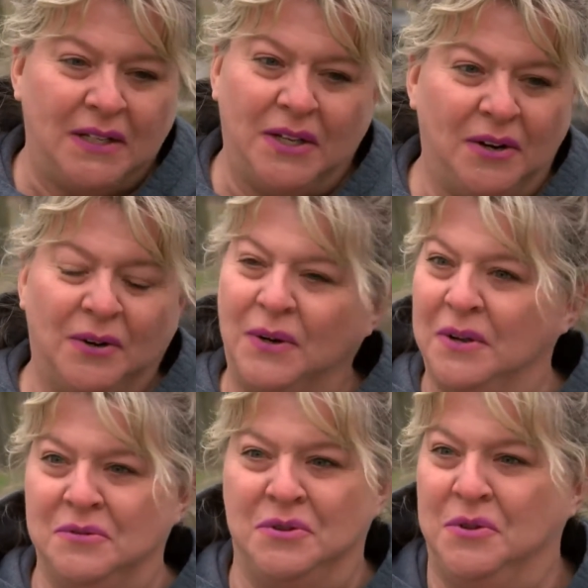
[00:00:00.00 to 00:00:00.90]
you know,
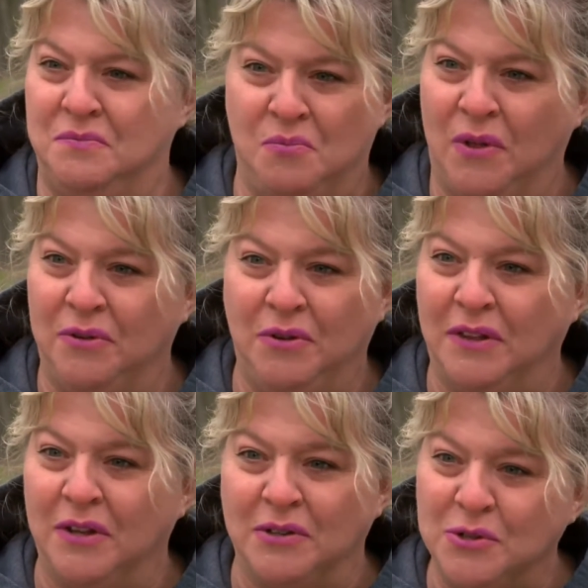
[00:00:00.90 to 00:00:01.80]
it, whether you
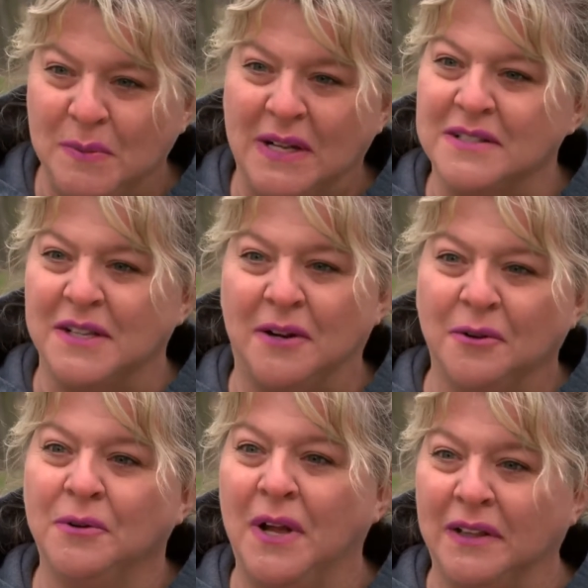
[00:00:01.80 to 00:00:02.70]
get there two minutes
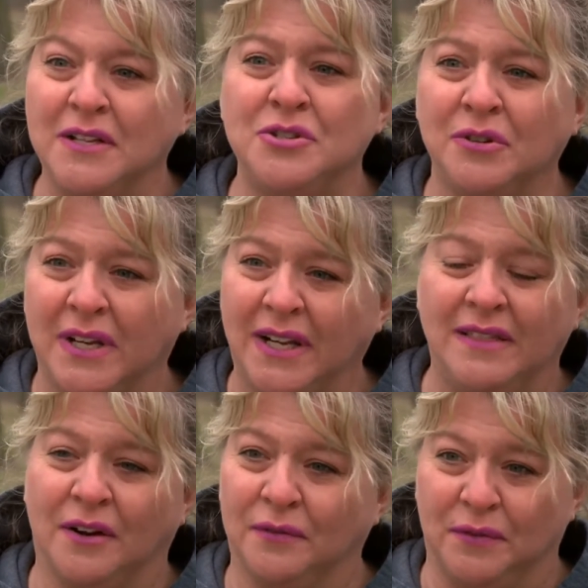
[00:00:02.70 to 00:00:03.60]
later, at least you're getting
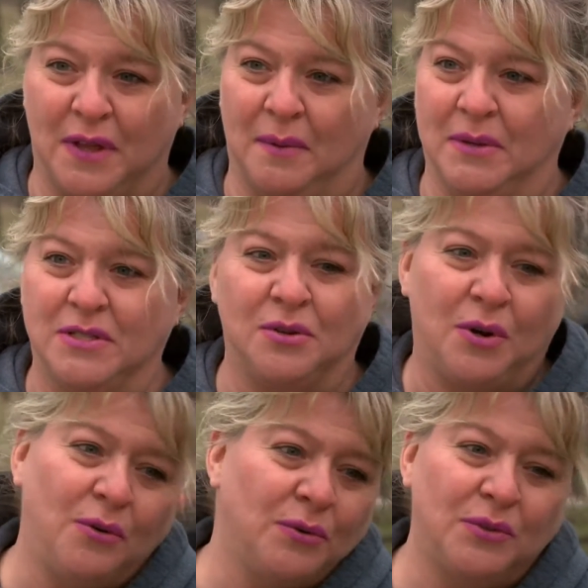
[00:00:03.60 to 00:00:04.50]
there for them. And so
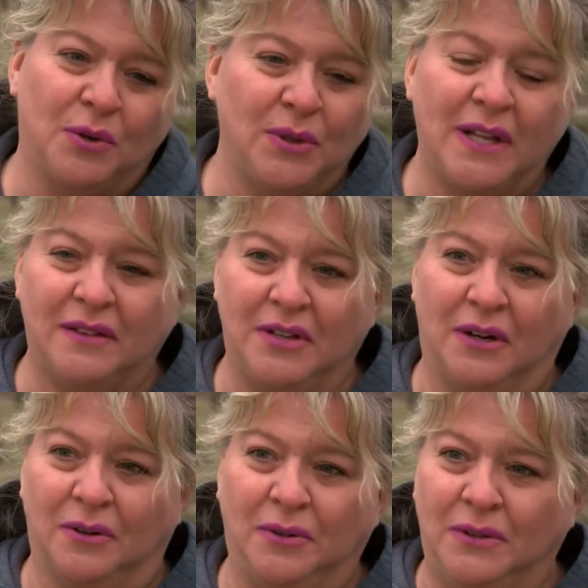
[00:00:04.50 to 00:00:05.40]
don't don't let you
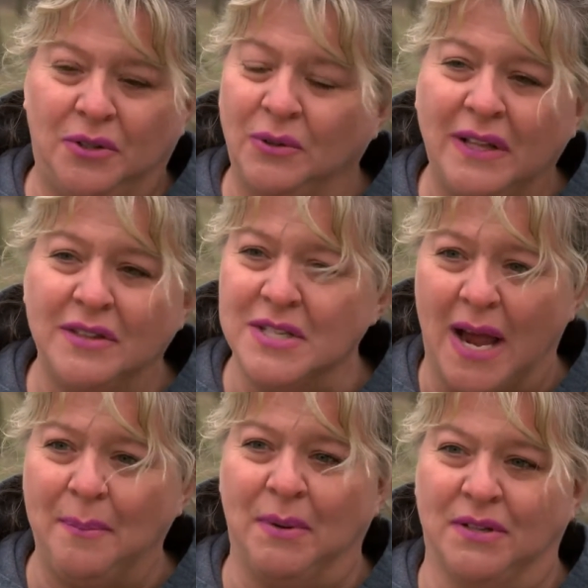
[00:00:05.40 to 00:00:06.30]
know don't let this
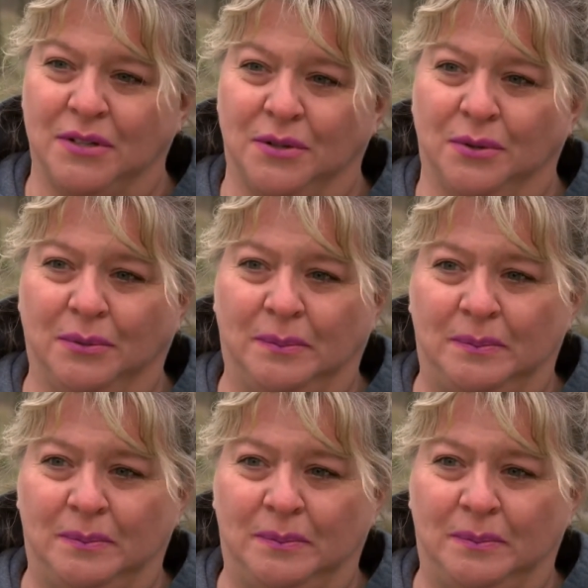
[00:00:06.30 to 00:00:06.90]
happen to you.